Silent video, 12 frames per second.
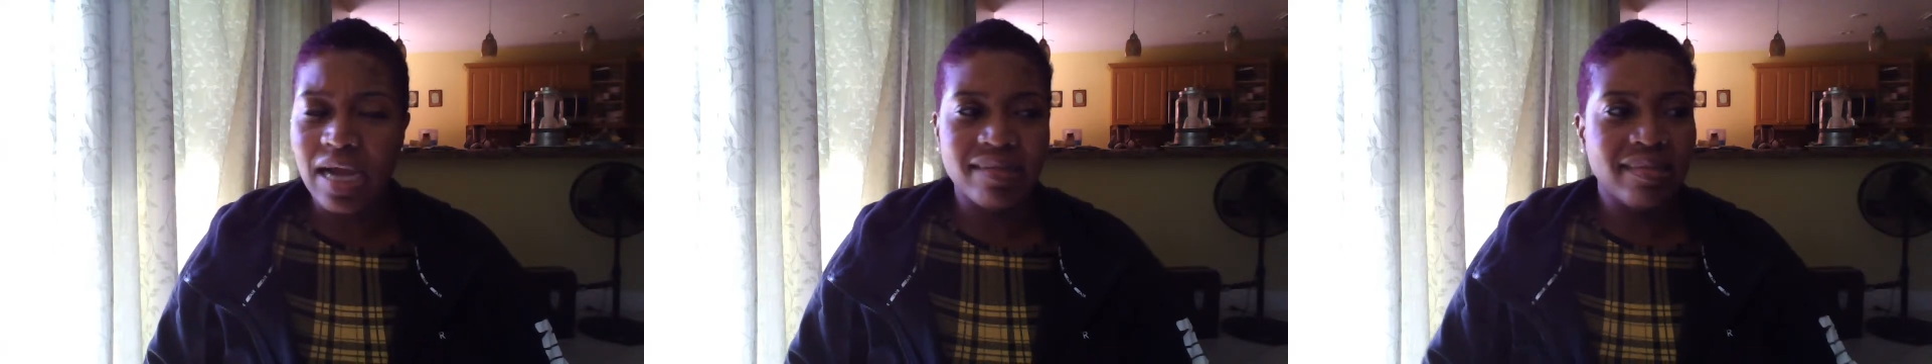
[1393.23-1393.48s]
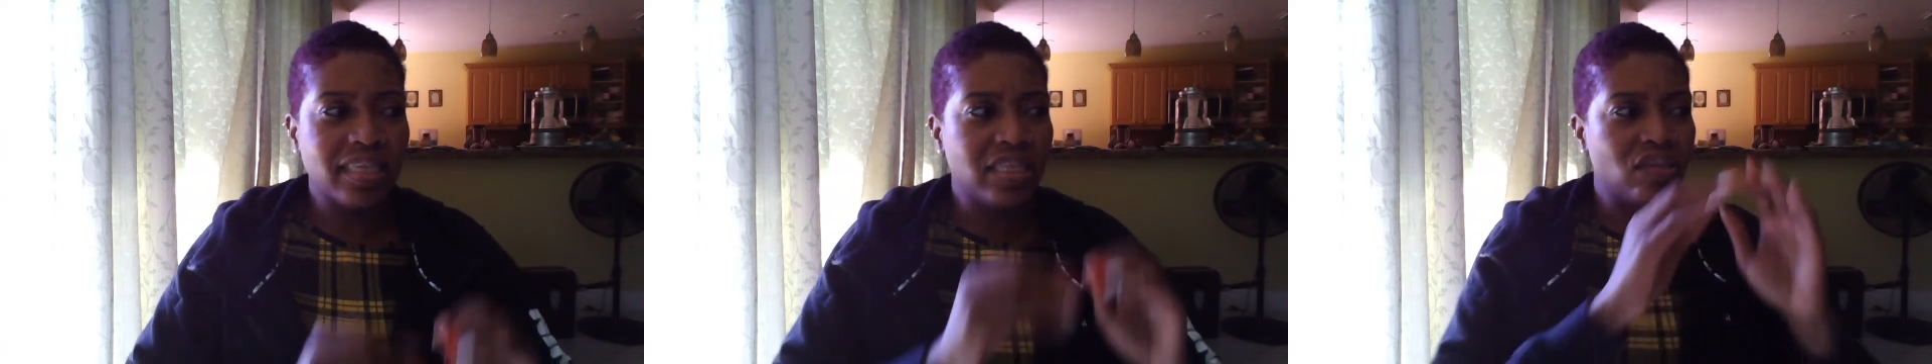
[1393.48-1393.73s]

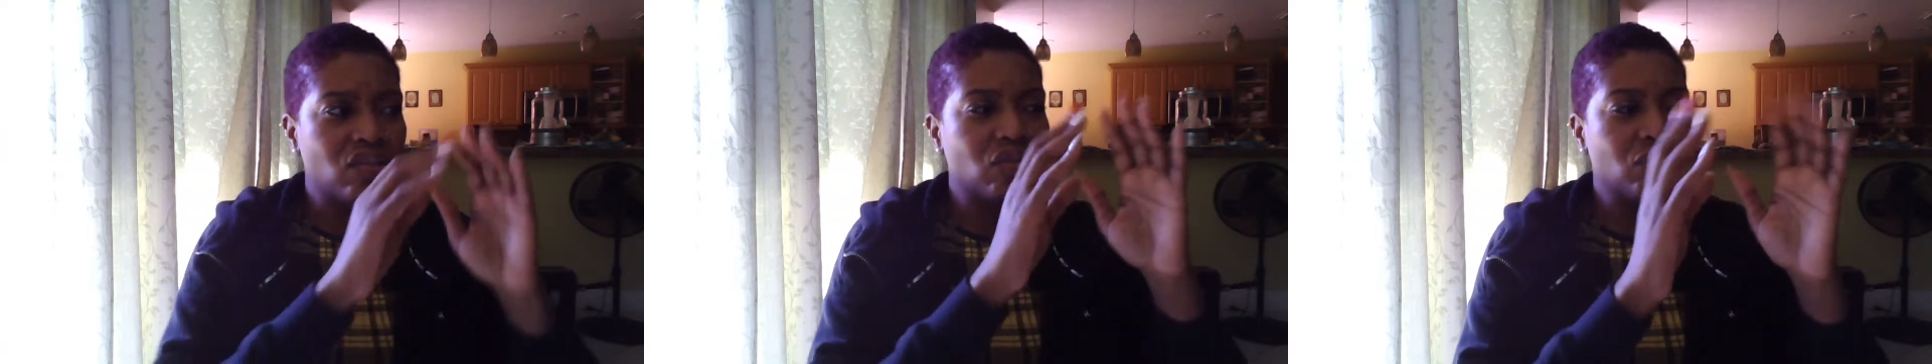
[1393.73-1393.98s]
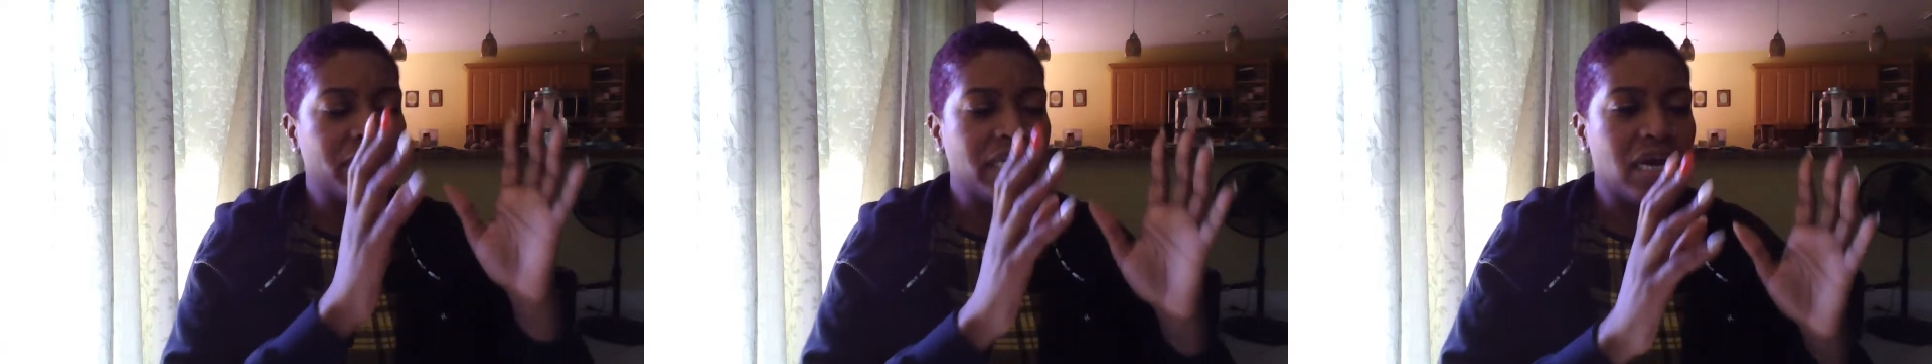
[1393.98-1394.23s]
see these
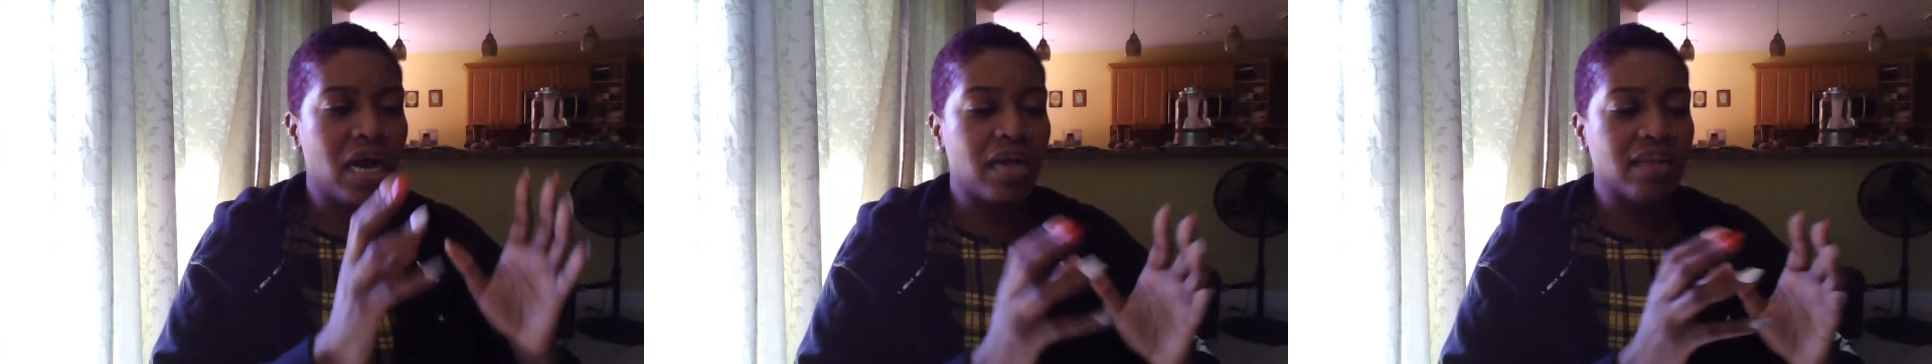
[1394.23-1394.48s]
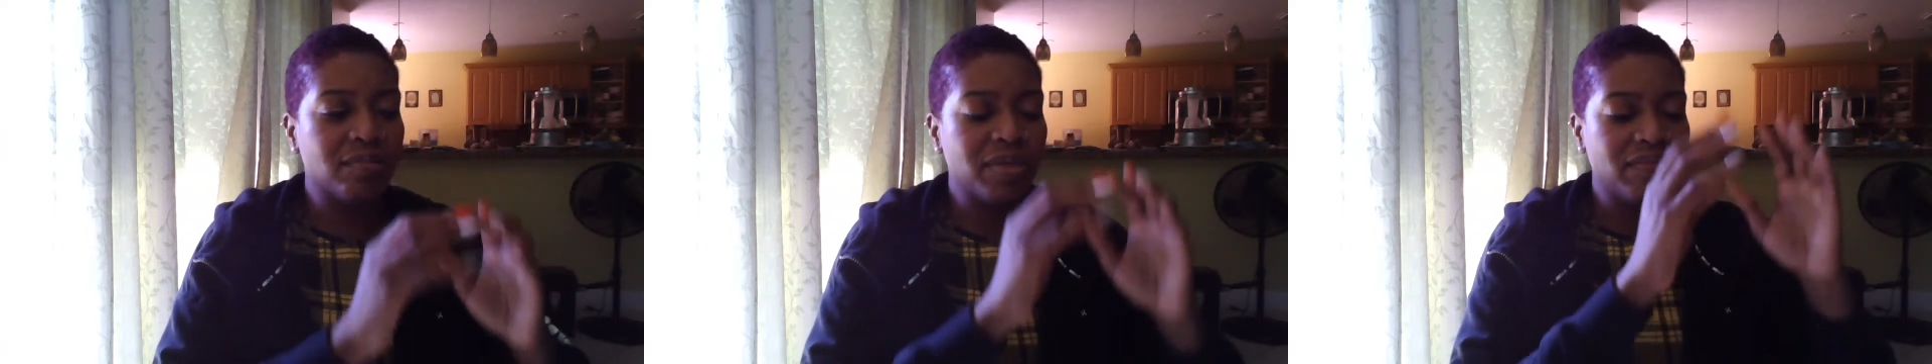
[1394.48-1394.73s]
three
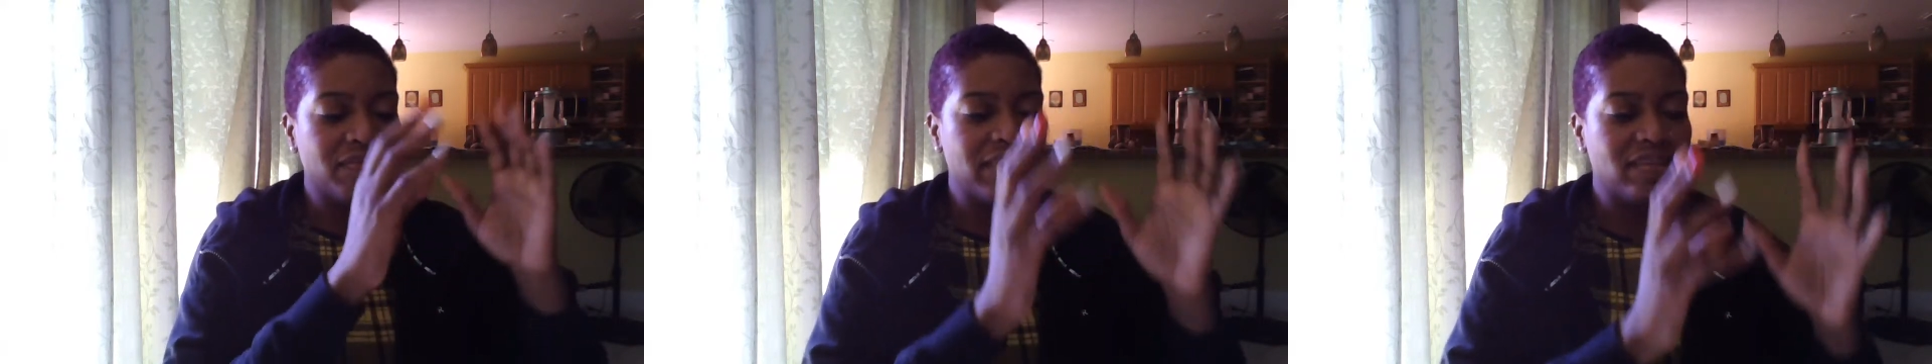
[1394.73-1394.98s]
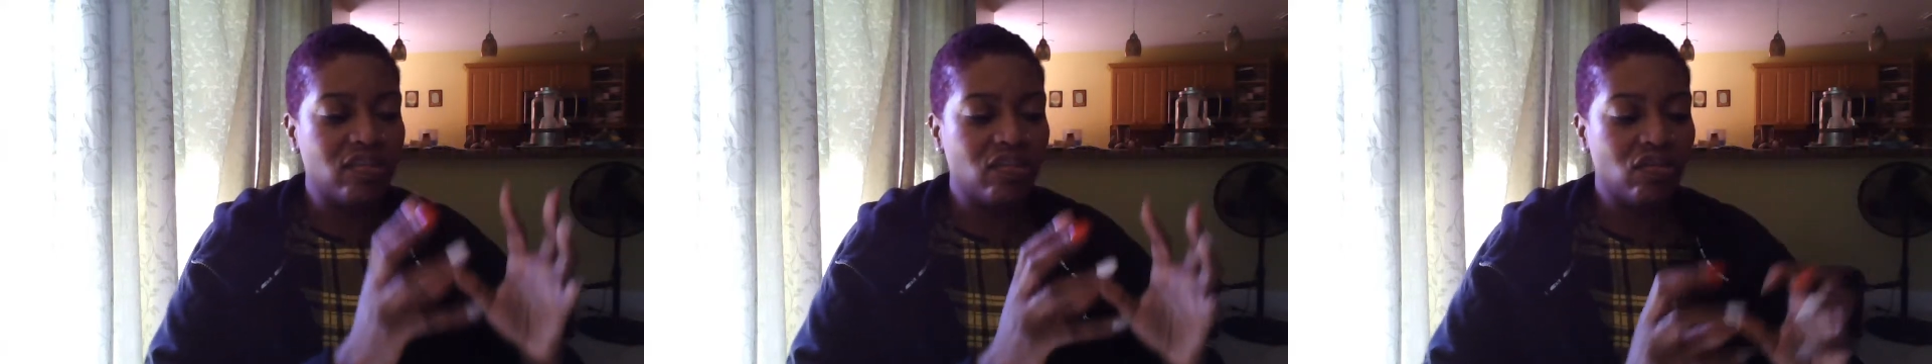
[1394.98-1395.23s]
cosmic
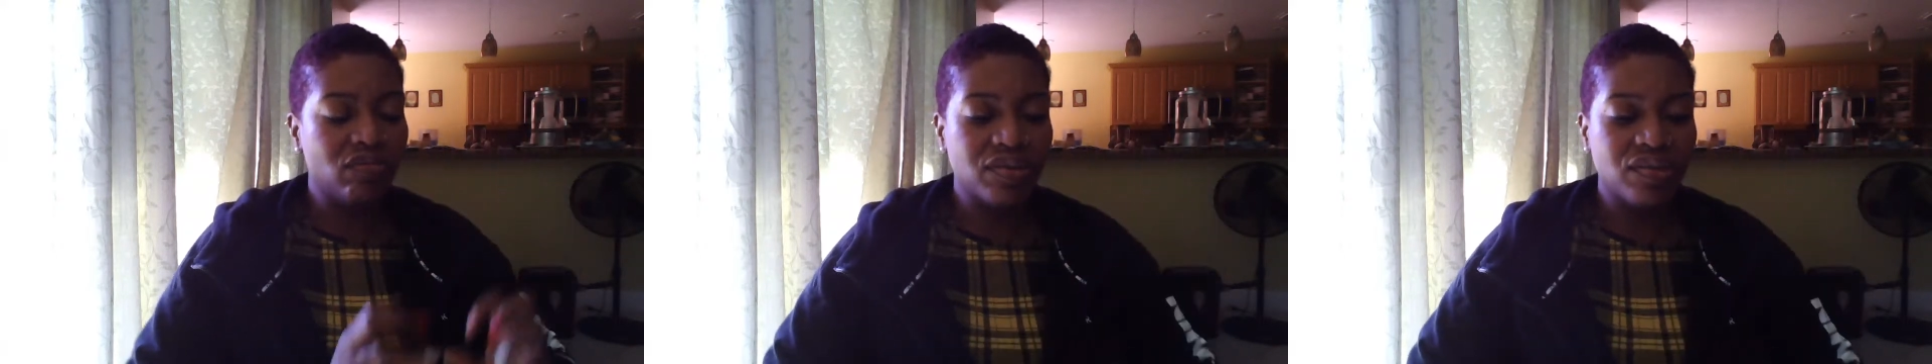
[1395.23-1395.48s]
faces over